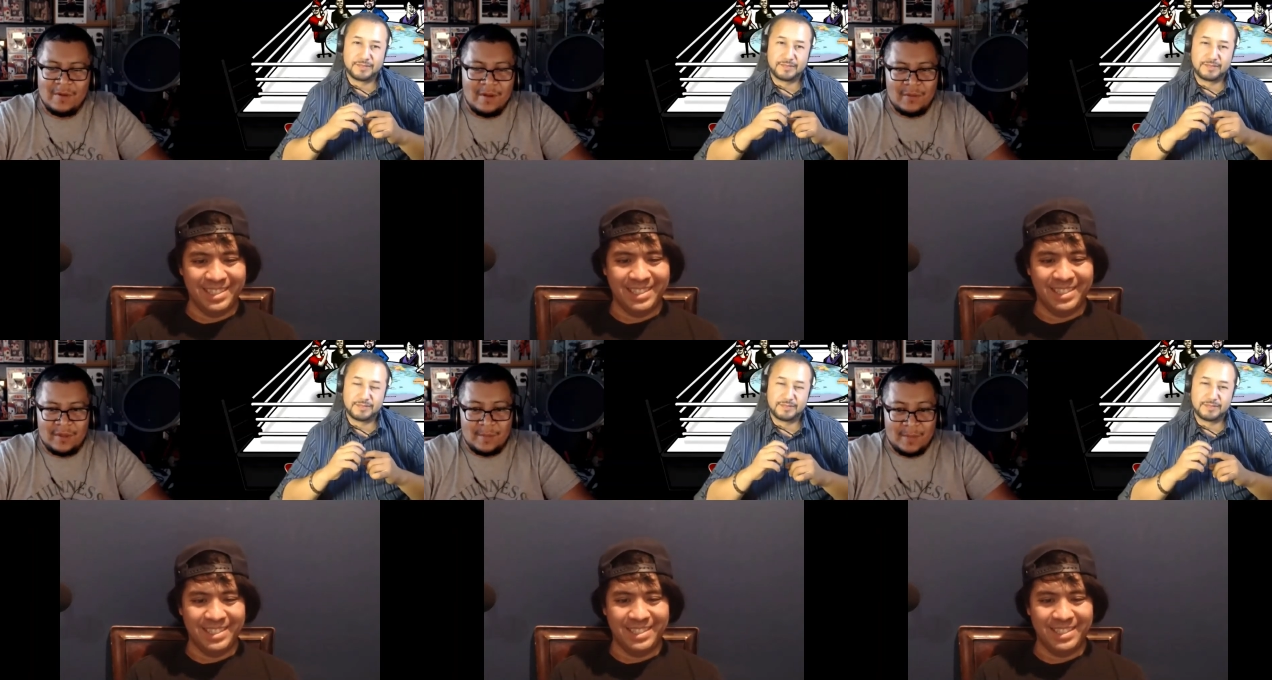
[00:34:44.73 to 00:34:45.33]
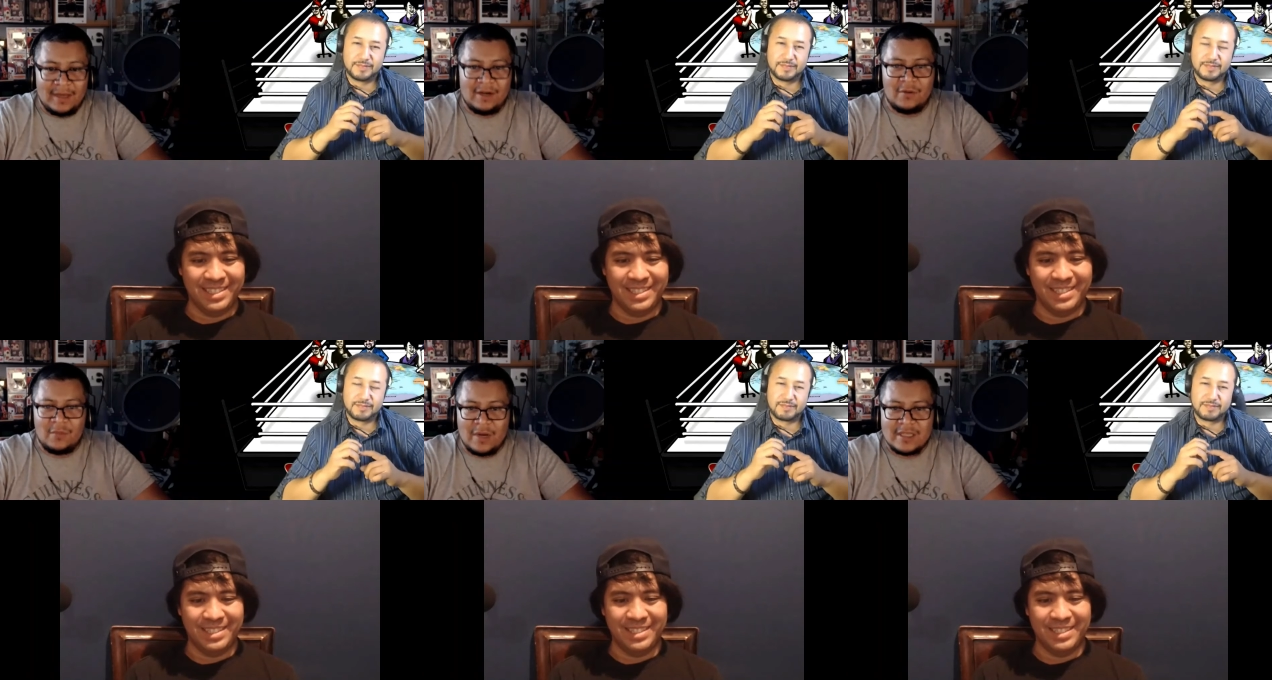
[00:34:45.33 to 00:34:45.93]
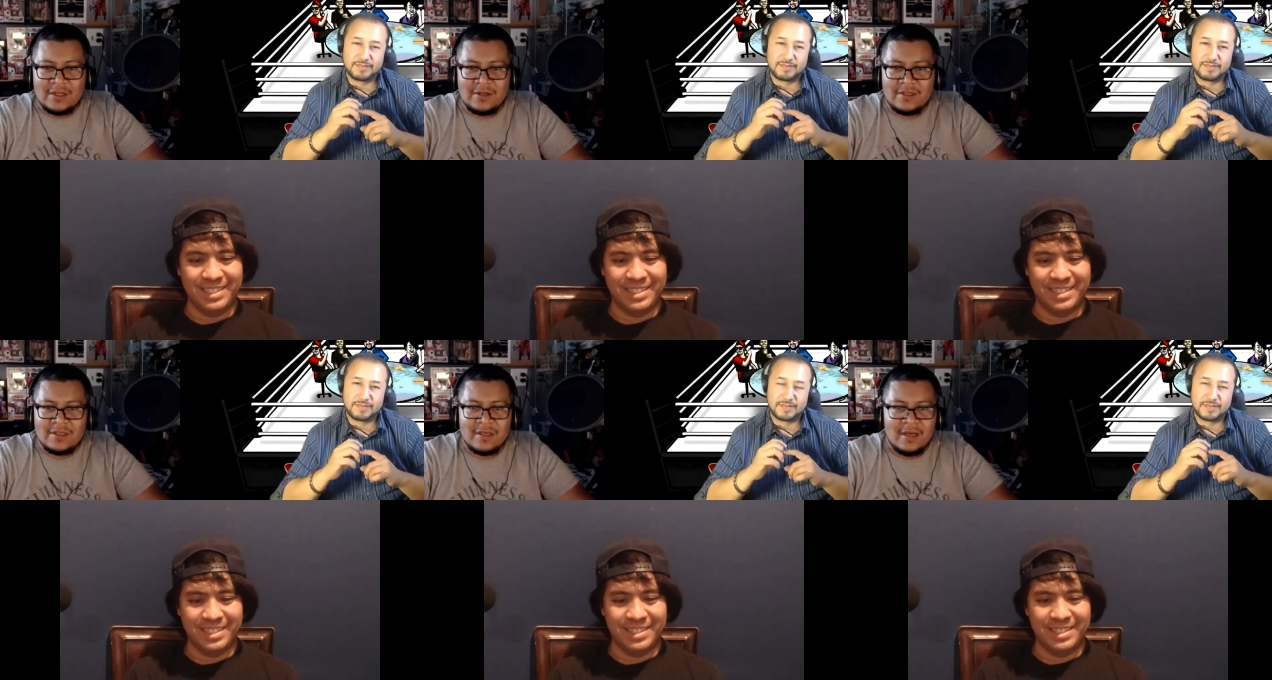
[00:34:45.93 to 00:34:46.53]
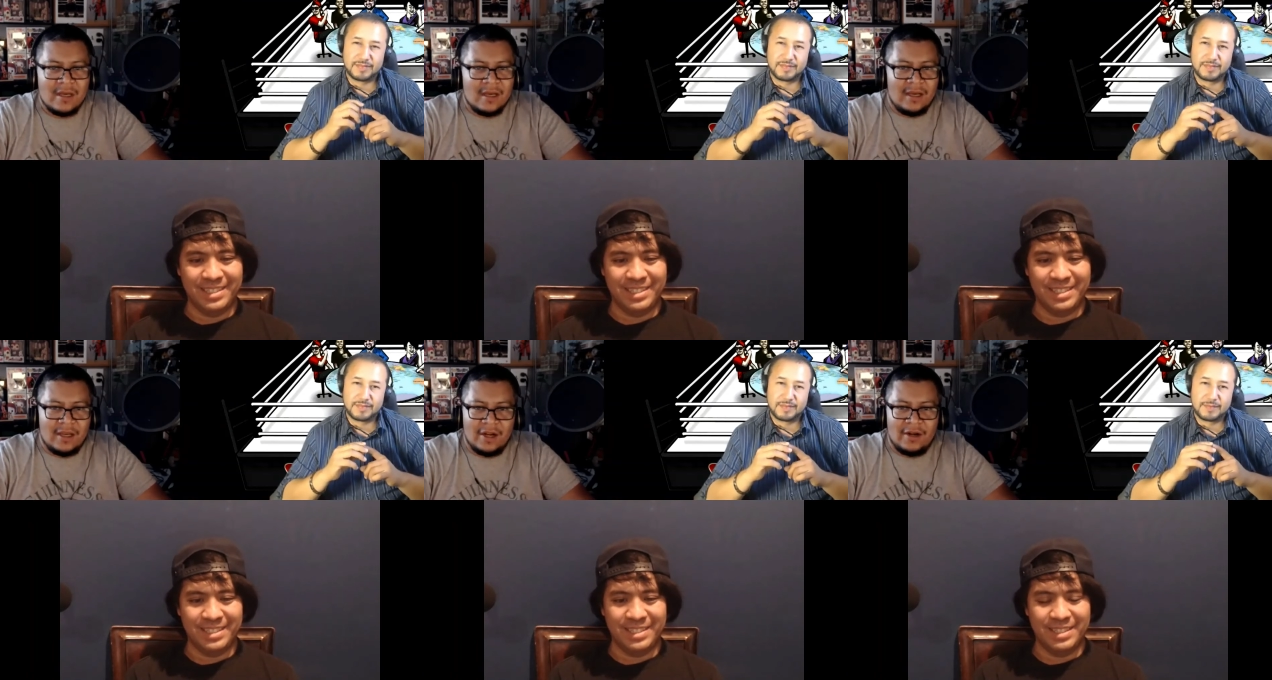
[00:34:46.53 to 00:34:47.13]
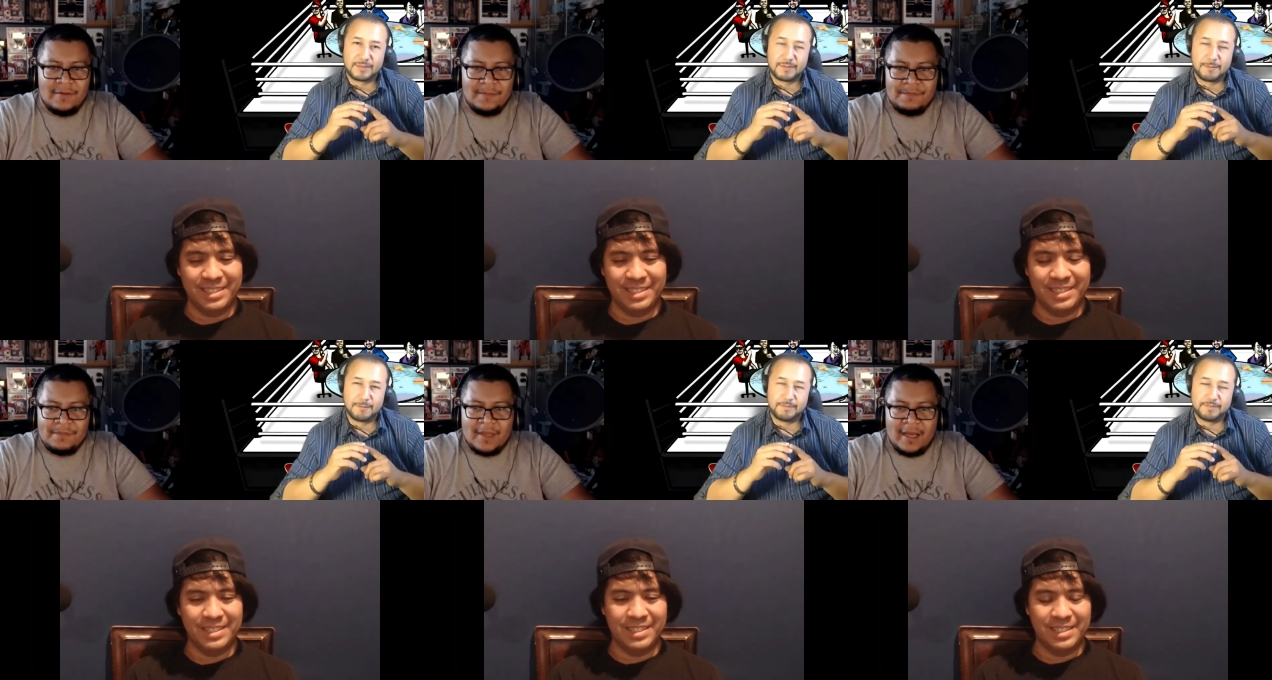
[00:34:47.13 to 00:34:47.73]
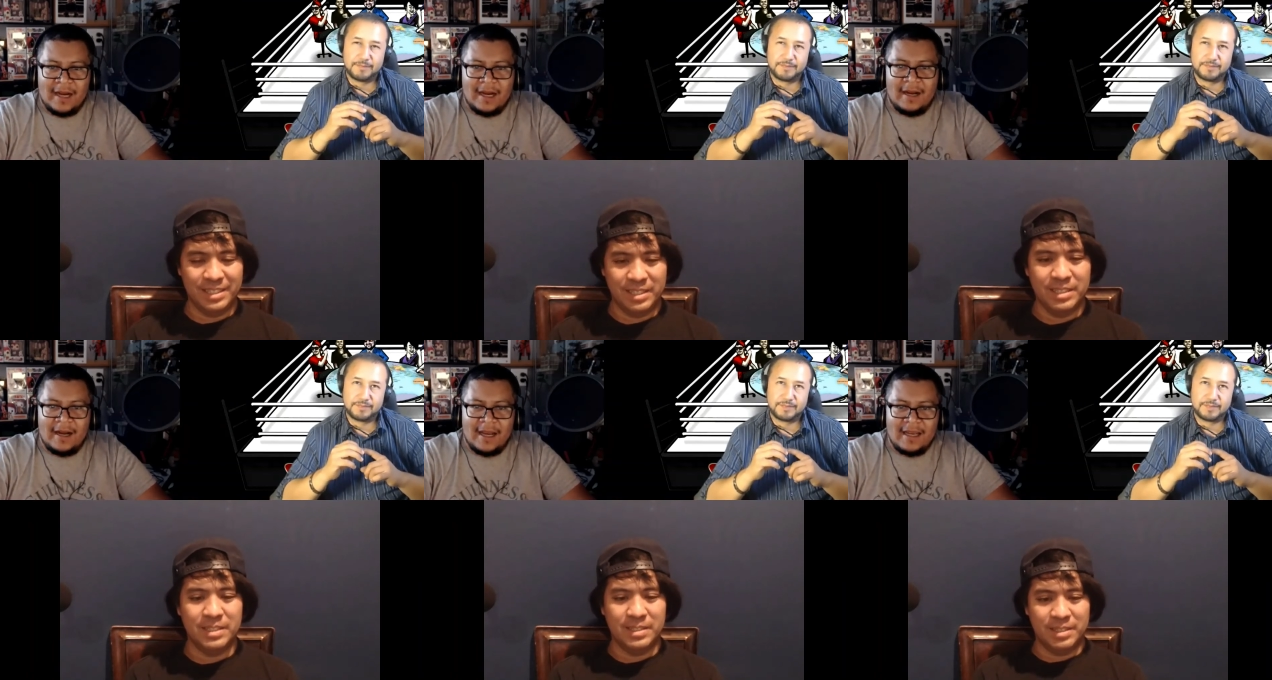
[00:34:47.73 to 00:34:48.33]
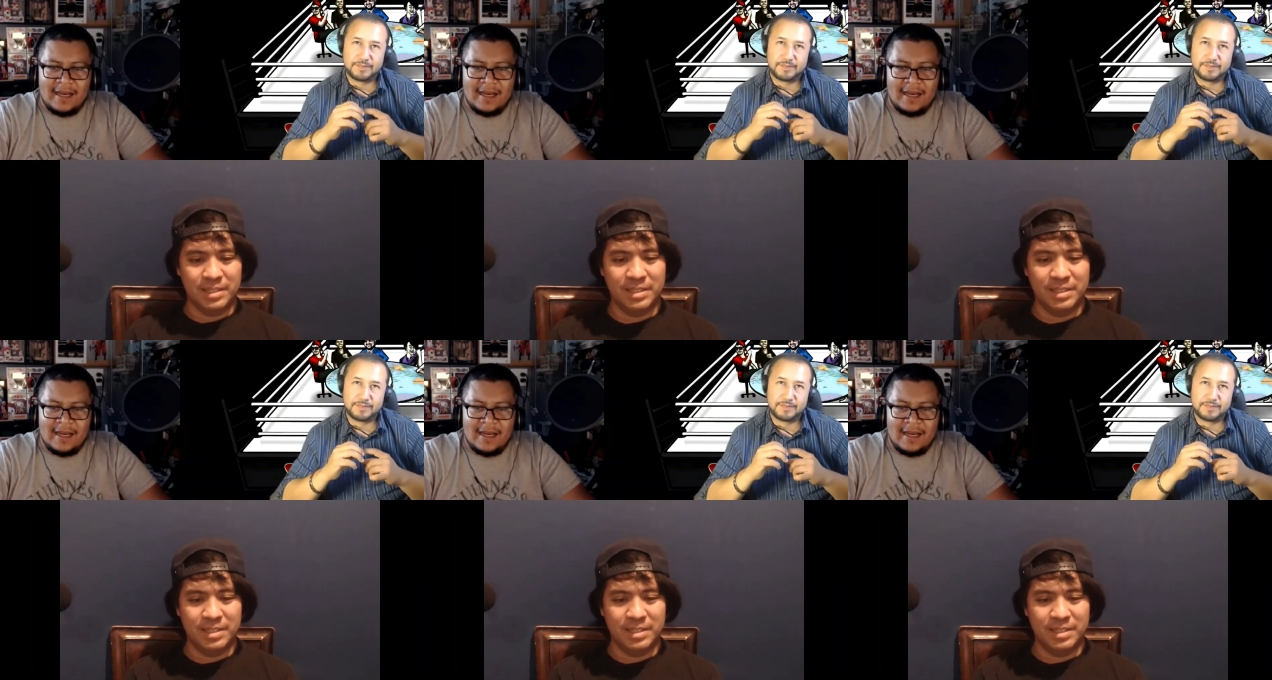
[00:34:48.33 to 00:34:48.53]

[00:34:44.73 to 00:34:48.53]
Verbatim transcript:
Speaker 1: with the bigger wrestlers, you know. Uh, I